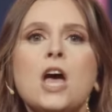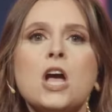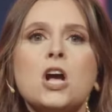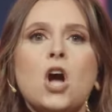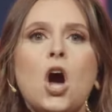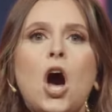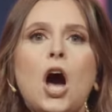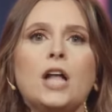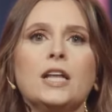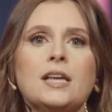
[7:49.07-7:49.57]

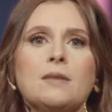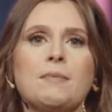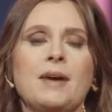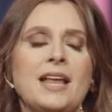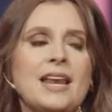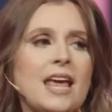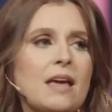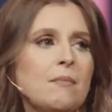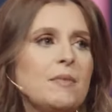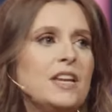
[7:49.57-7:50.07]
calling my
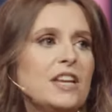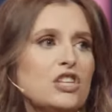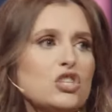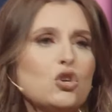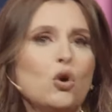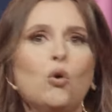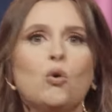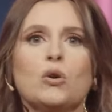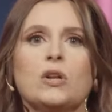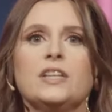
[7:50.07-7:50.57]
name, and it
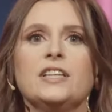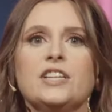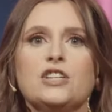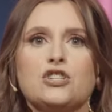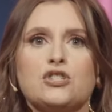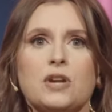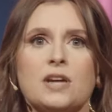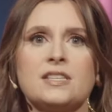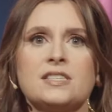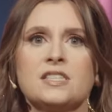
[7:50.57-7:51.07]
totally
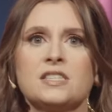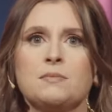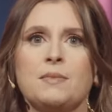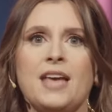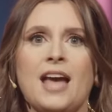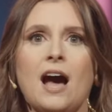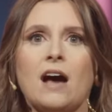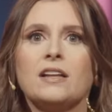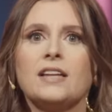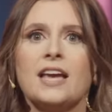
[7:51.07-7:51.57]
stresses me out.